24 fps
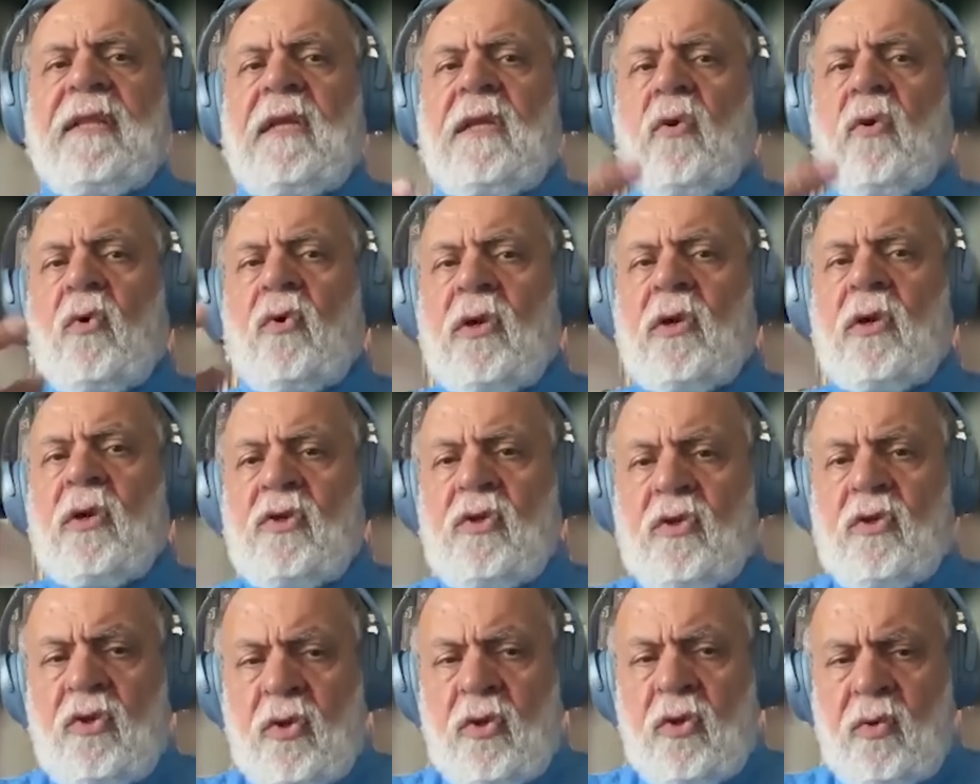But in
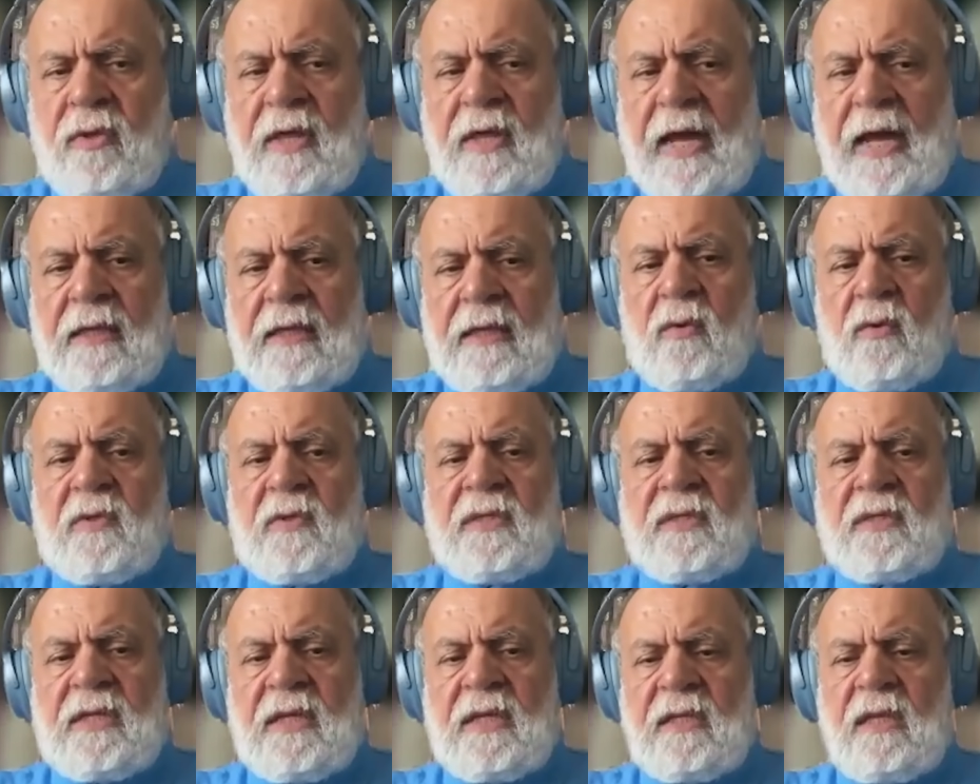order to do that,
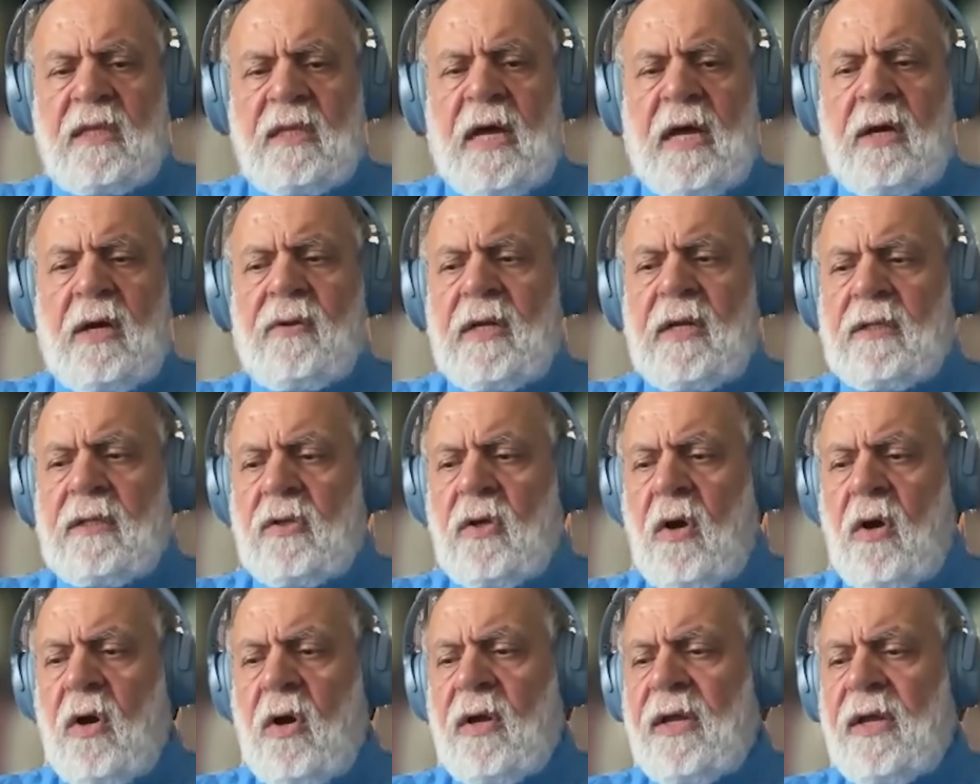you sit down
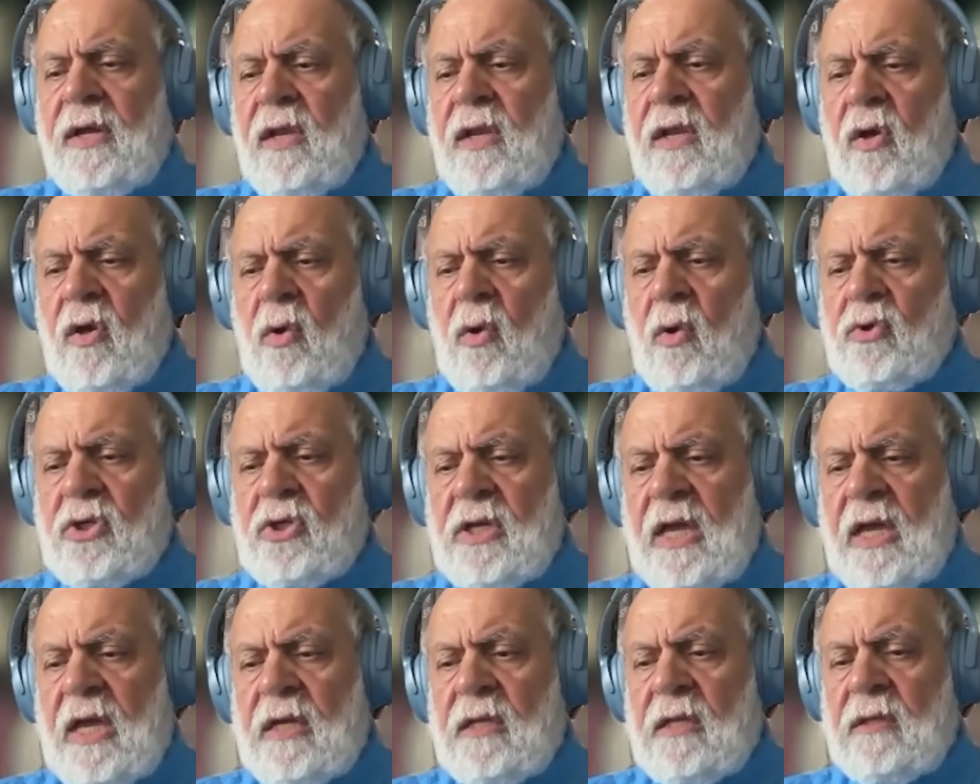and talk and
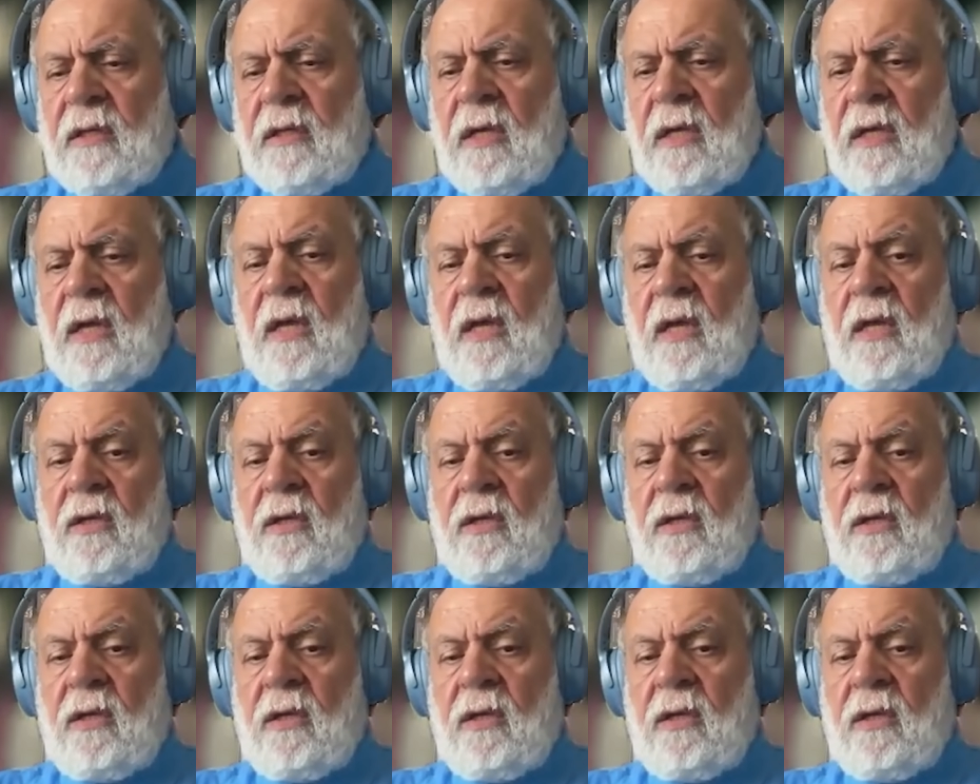negotiate.